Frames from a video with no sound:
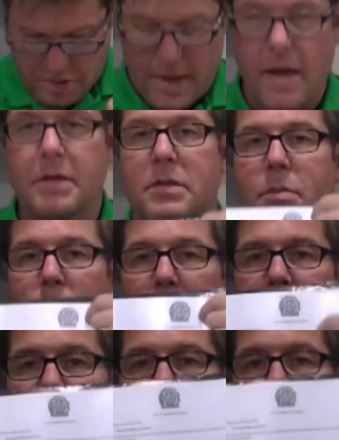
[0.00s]
Has the
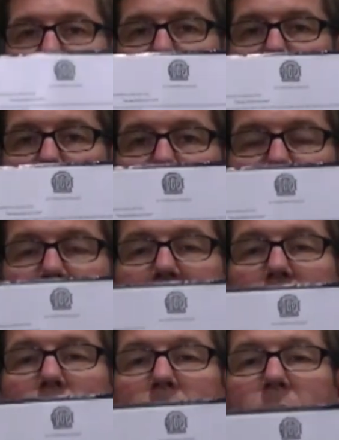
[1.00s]
post-trip, what to
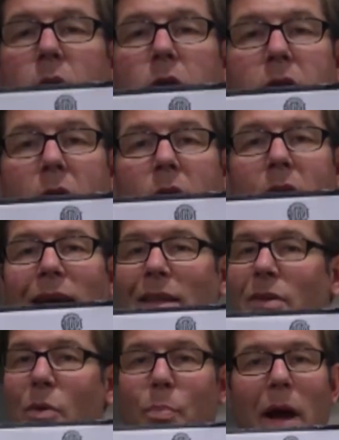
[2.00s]
do when they're done
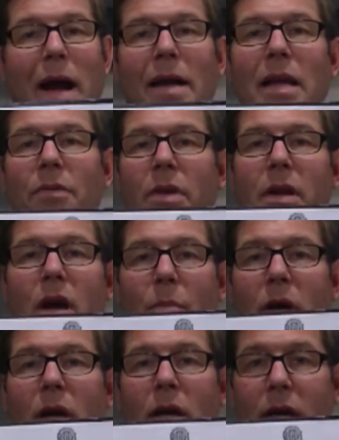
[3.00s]
and they're packing everything up
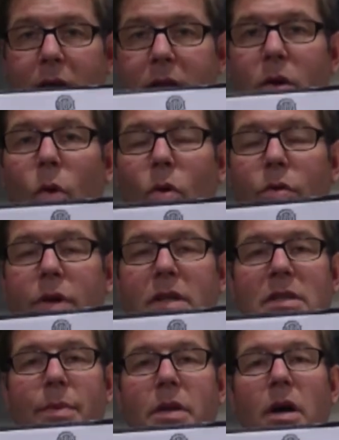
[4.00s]
in the order it
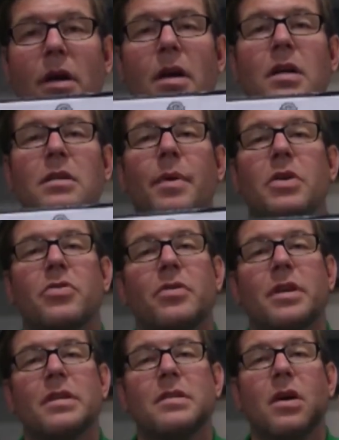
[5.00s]
needs to be done to make sure
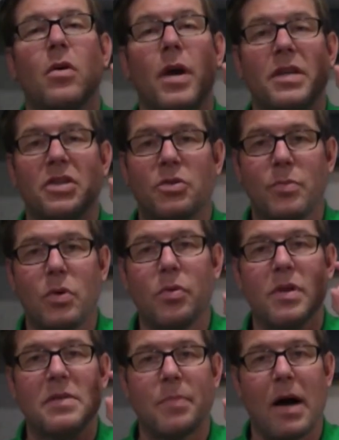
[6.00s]
things go as
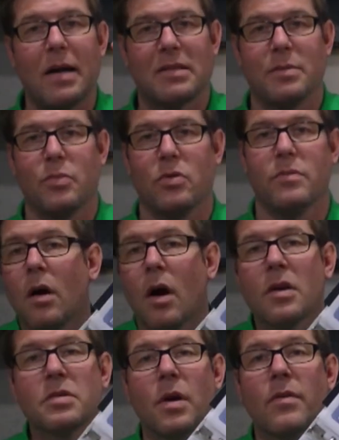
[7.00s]
smooth as possible.
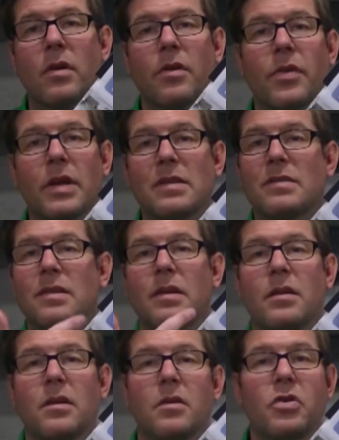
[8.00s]
Also have little things
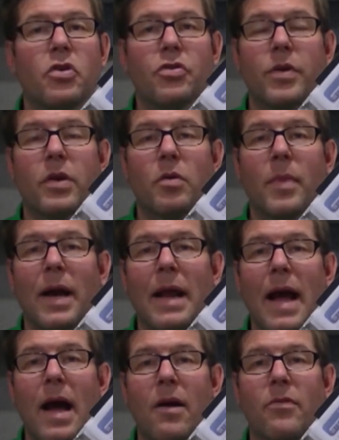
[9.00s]
that your trailer might
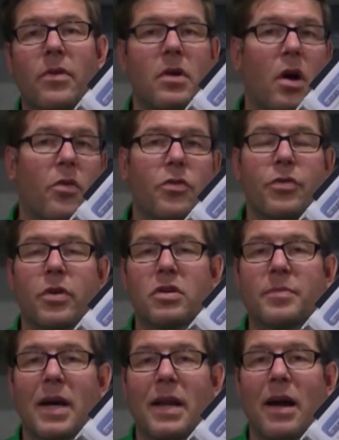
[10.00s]
have that other
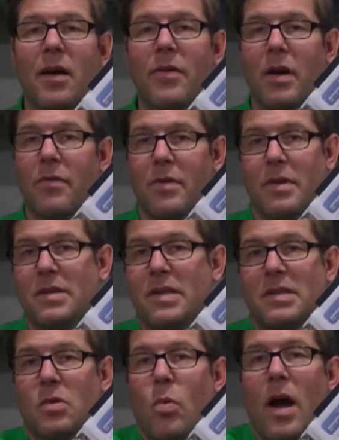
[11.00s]
trailers might have. This
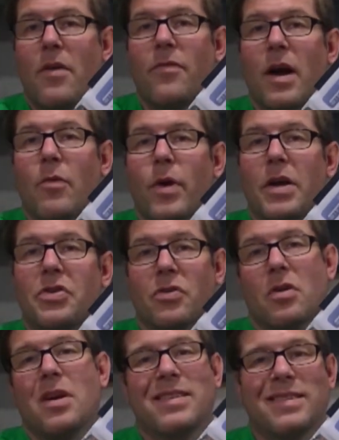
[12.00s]
has a Wi-Fi
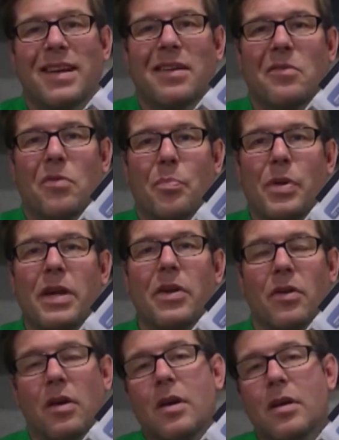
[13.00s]
ranger. It's like a
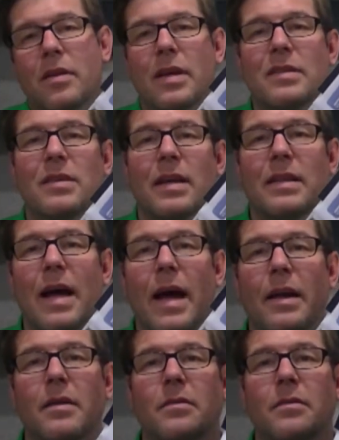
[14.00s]
repeater. Things like that.